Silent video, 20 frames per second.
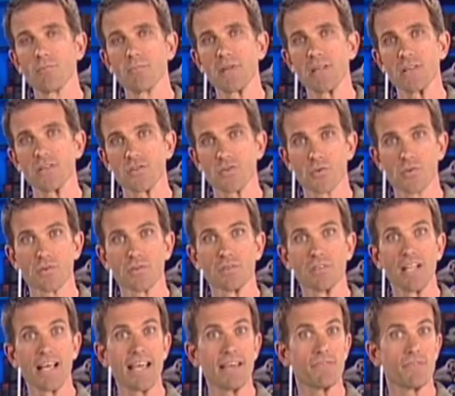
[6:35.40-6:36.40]
be a shortened
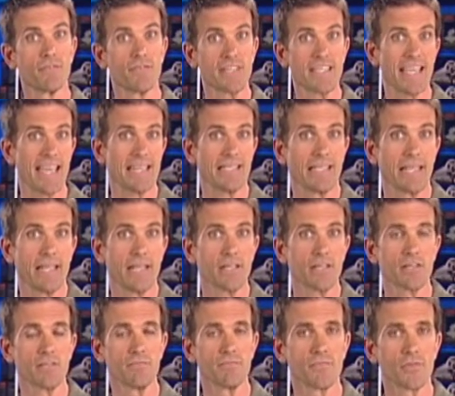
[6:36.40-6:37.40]
life of a catalytic
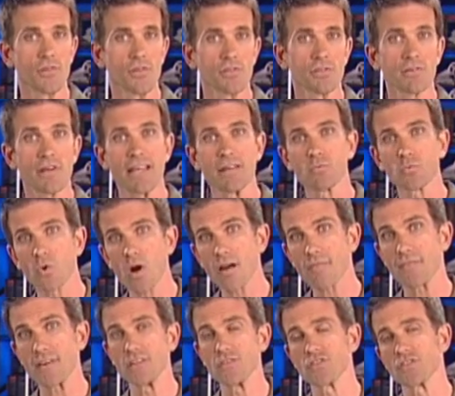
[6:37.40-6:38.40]
converter and
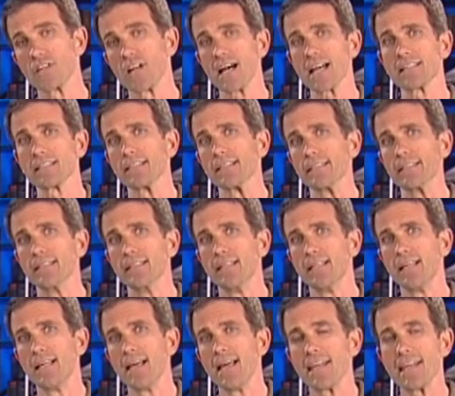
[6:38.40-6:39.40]
rough engine idling.
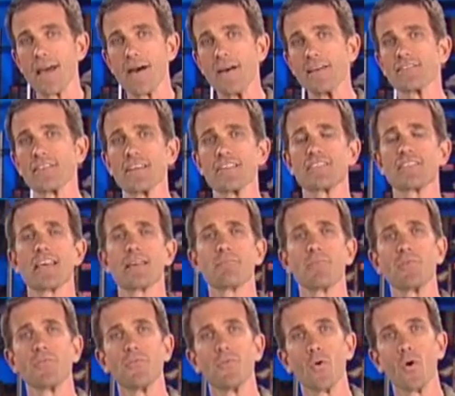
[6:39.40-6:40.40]
Now, as I said
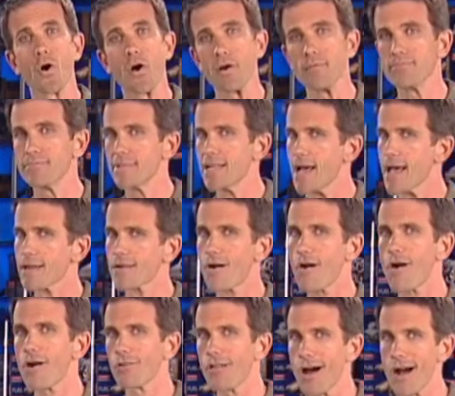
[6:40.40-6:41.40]
before, not
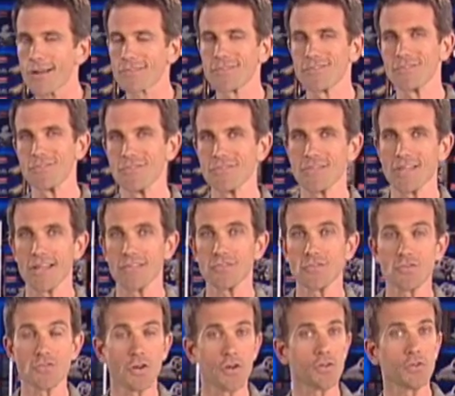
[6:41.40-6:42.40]
all oxygen
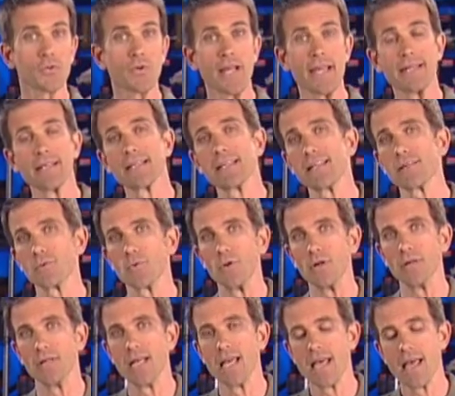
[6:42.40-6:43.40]
sensors are created equal.
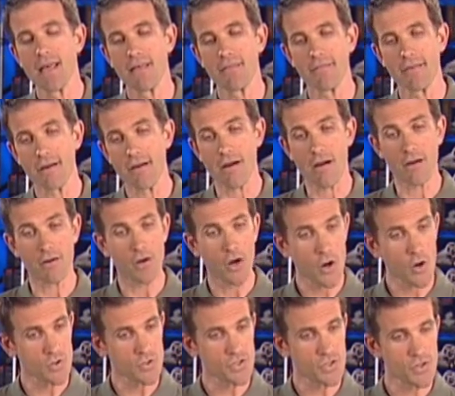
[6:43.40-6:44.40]
There are
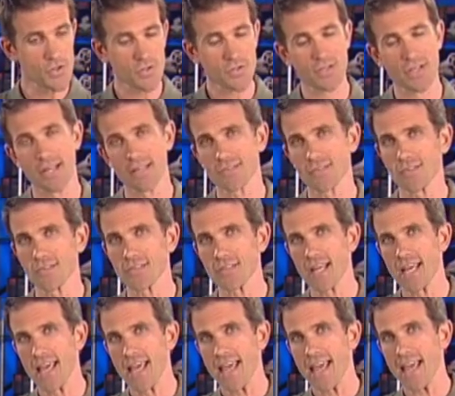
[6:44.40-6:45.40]
O2 sensors,
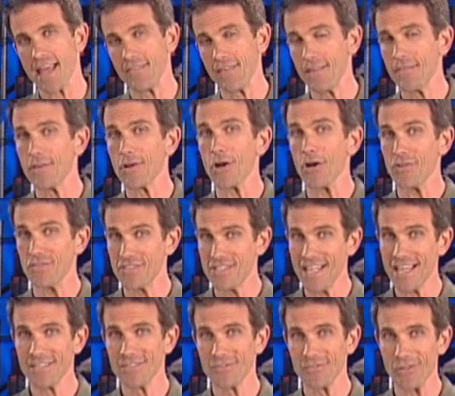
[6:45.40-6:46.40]
and then there are
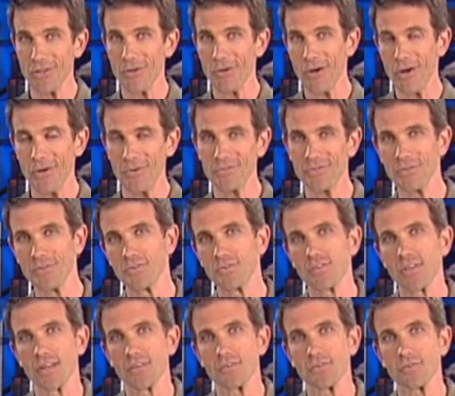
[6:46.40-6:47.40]
Denso O2
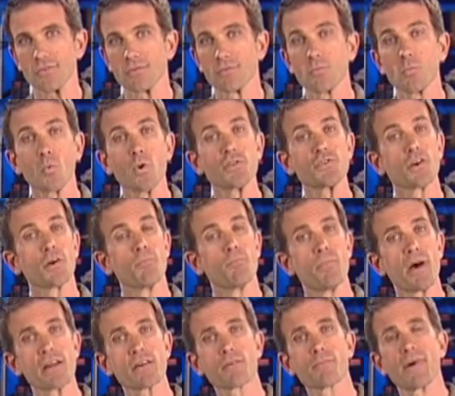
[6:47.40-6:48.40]
sensors, which are
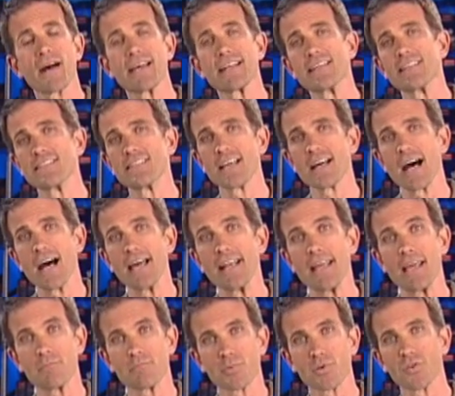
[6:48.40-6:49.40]
better by design
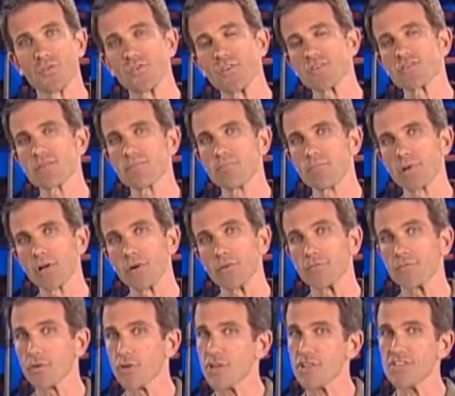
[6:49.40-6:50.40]
and precision built
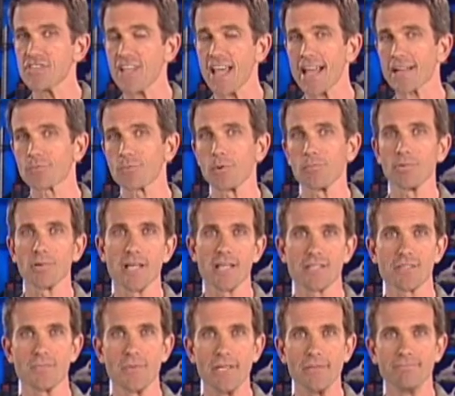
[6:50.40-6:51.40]
for exact
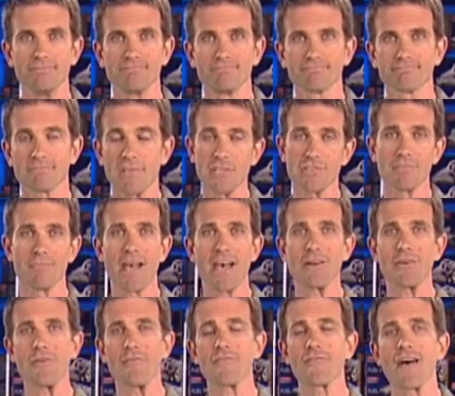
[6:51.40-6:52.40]
replacement. As a
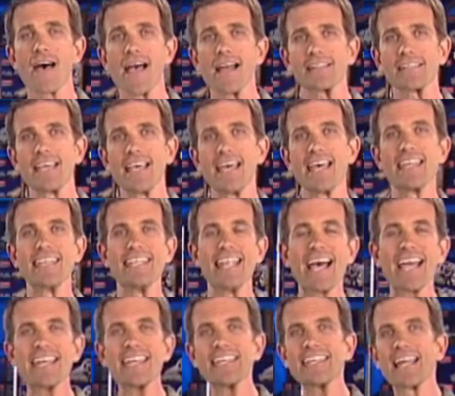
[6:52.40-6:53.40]
matter of fact,
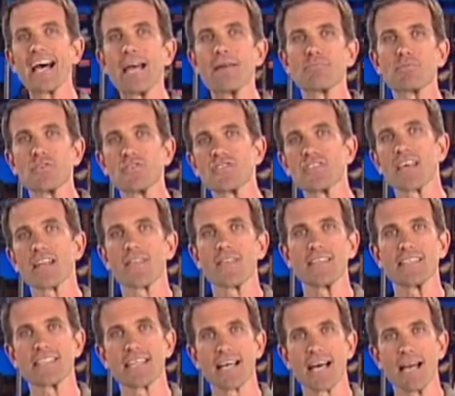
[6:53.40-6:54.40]
99% of the
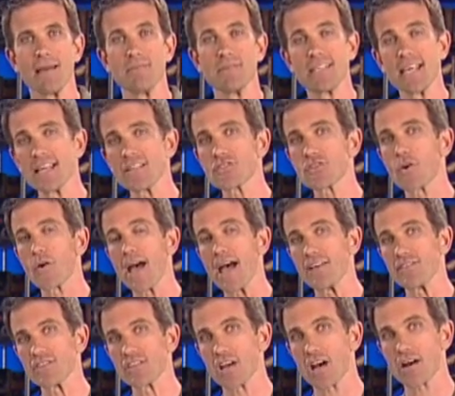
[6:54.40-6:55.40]
time, Denso
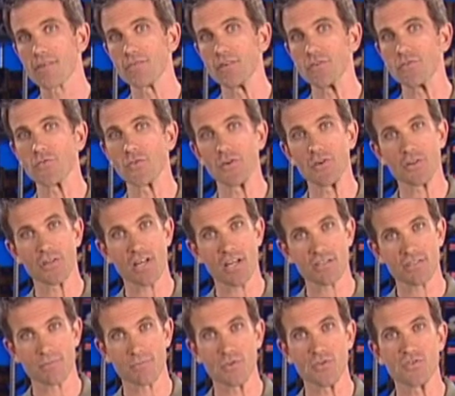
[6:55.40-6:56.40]
has coverage for your
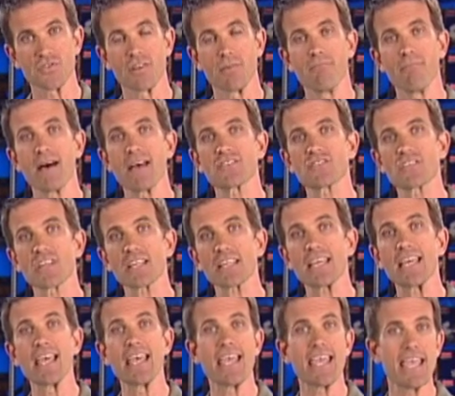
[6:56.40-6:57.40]
customers' domestic,
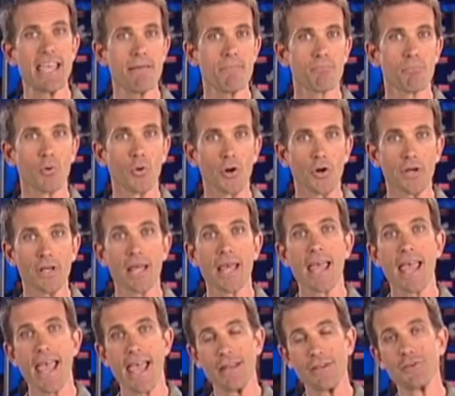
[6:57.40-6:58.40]
import,
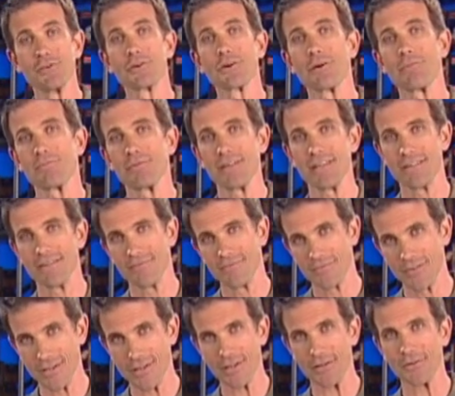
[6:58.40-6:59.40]
and European
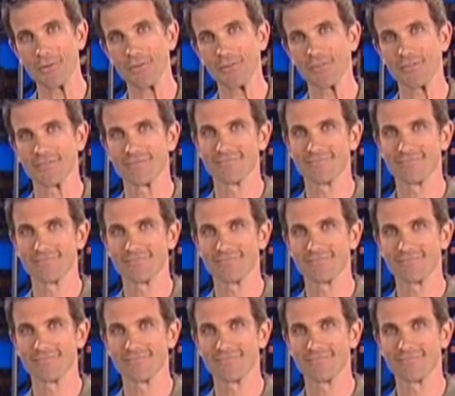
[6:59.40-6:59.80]
vehicles.